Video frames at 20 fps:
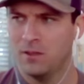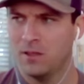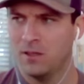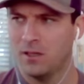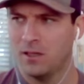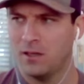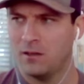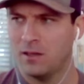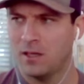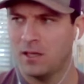
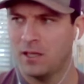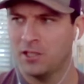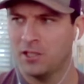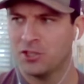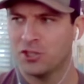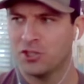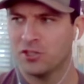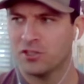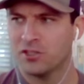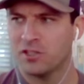Yeah,
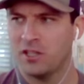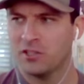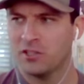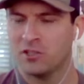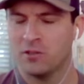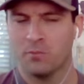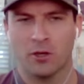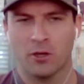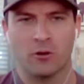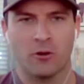and it's just
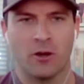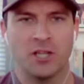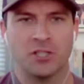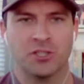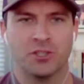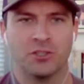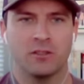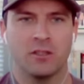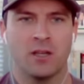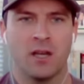it's the
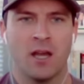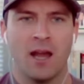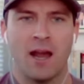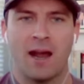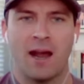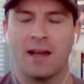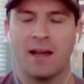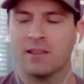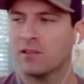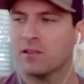progression.
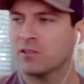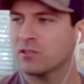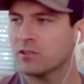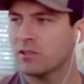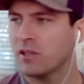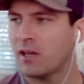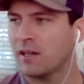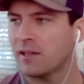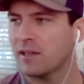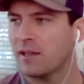I
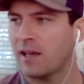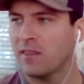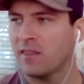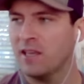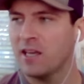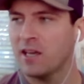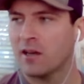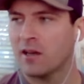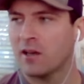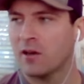I
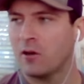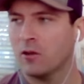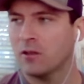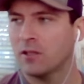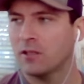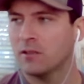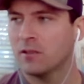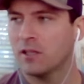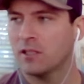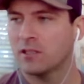think it
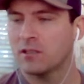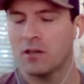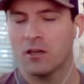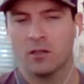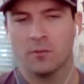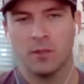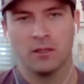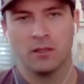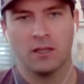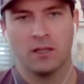call it. They
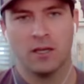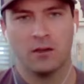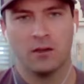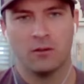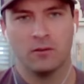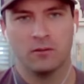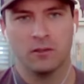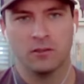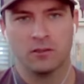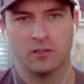talked about
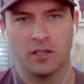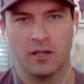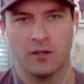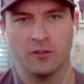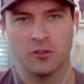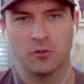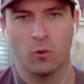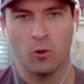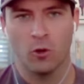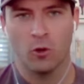that on the
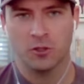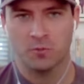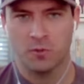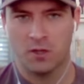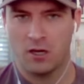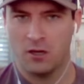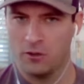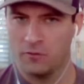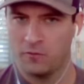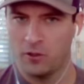Standard
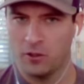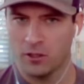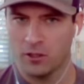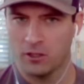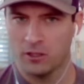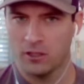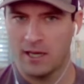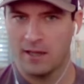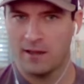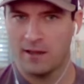Sportsman. I don't know if you
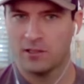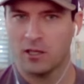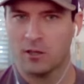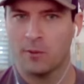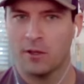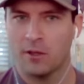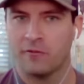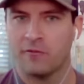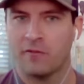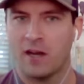heard that. They
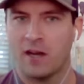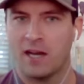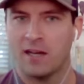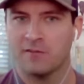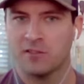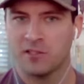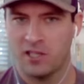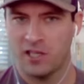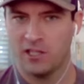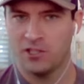talked about the
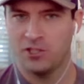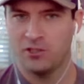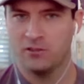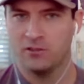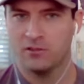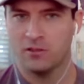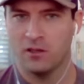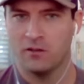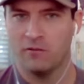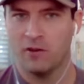five
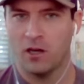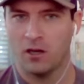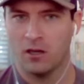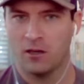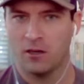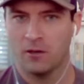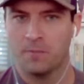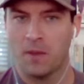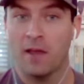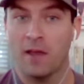stages of a
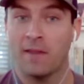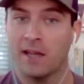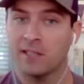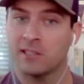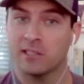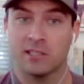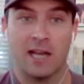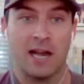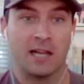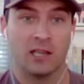hunter, and
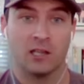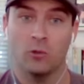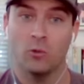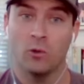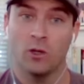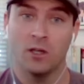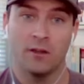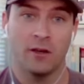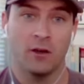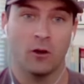that's
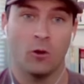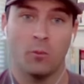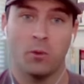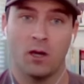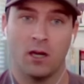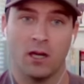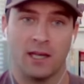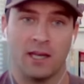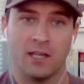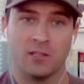exactly what their
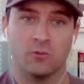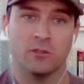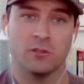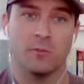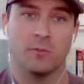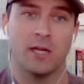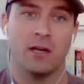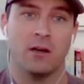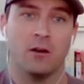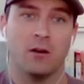whole podcast
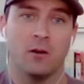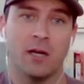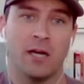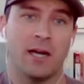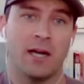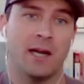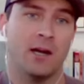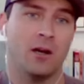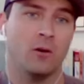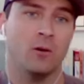was about.
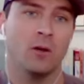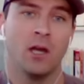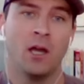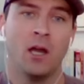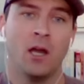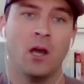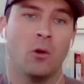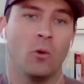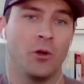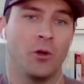About
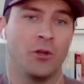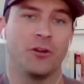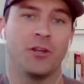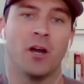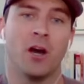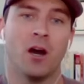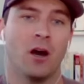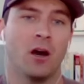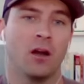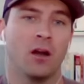how when
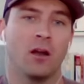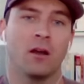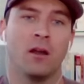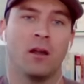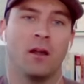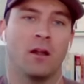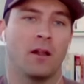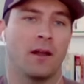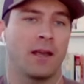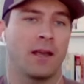you're
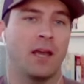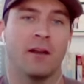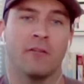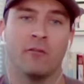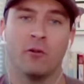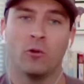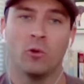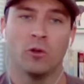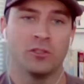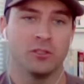young, like
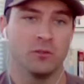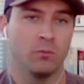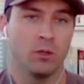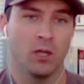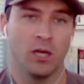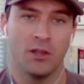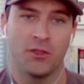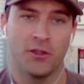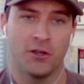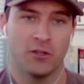everyone's a
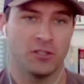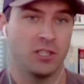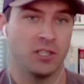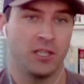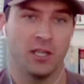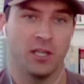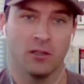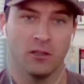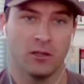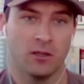
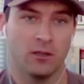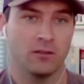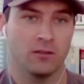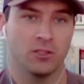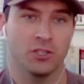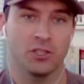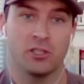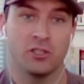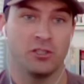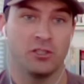bloodthirsty
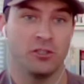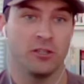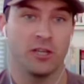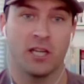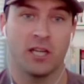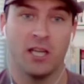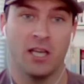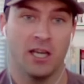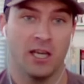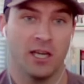killer just because
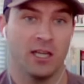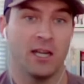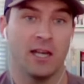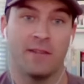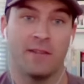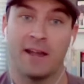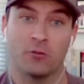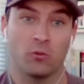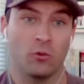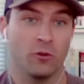you're a
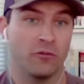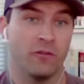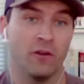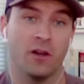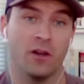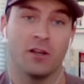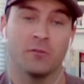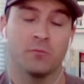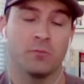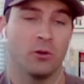kid, and that's what's
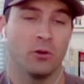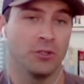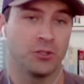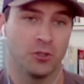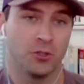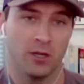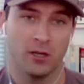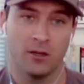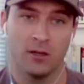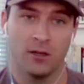fun is pulling
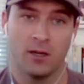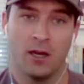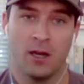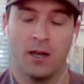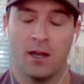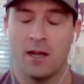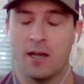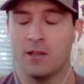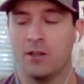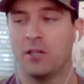the trigger.
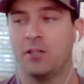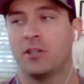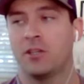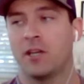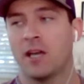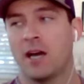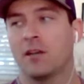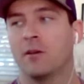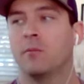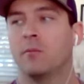And then
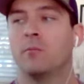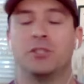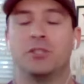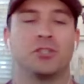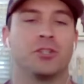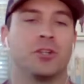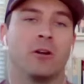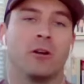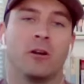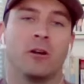you kind of
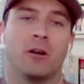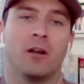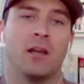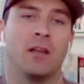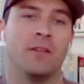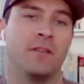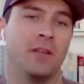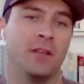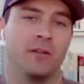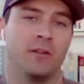
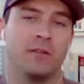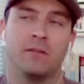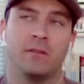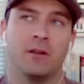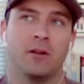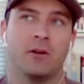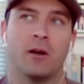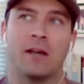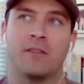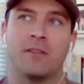mature, and
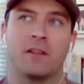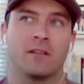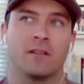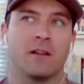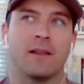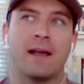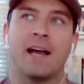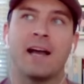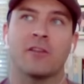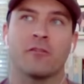then you know I
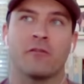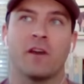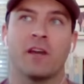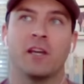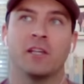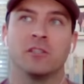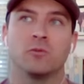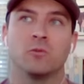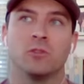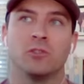think the last
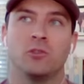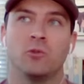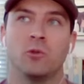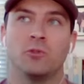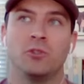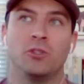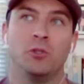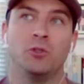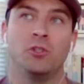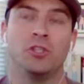phase was
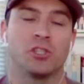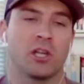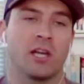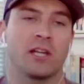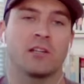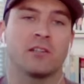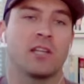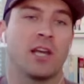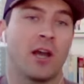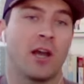you you just
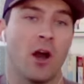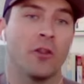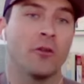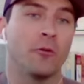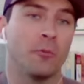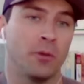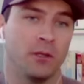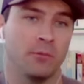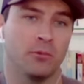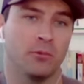like to take
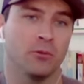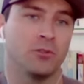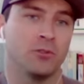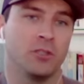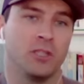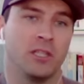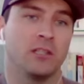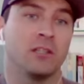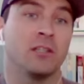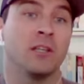other people
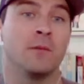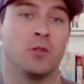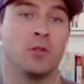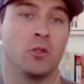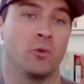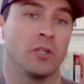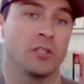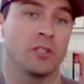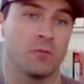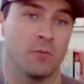to get
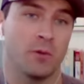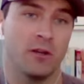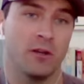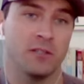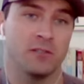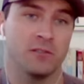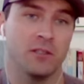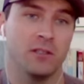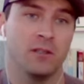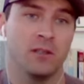them to
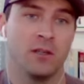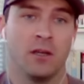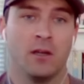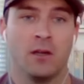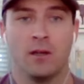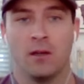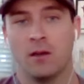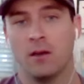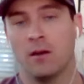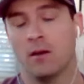experience yep.
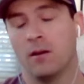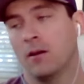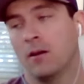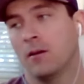it.